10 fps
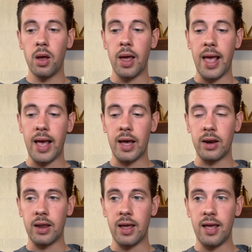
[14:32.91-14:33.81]

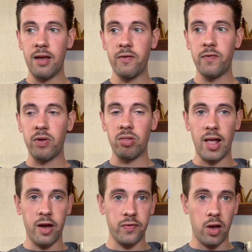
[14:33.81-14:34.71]
And if
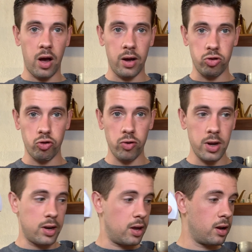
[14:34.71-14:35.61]
left
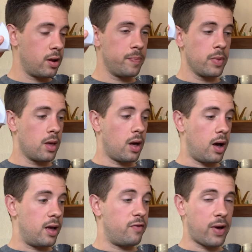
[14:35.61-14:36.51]
untreated,
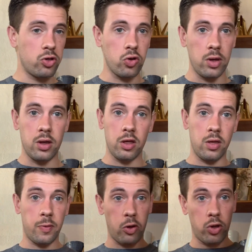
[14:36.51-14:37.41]
eventually,
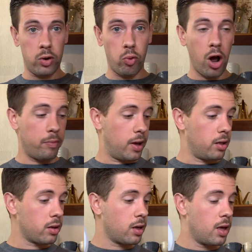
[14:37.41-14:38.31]
especially in raw
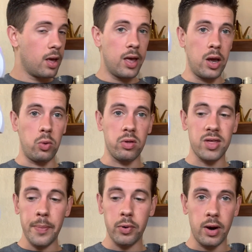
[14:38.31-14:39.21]
milk, it will
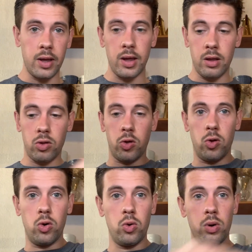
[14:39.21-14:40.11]
separate
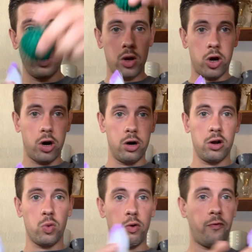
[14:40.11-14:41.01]
into curds
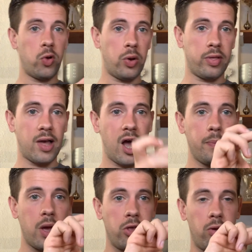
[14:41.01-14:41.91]
will float on the top,
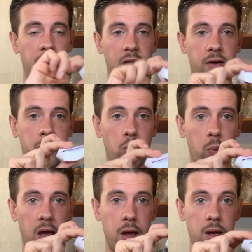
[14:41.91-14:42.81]
and you'll have your
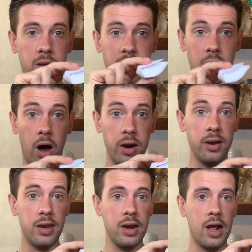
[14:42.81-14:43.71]
whey,
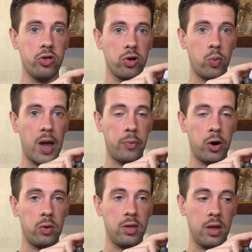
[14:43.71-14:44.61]
undenatured whey
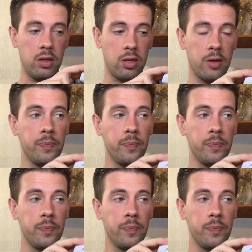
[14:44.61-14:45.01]
proteins.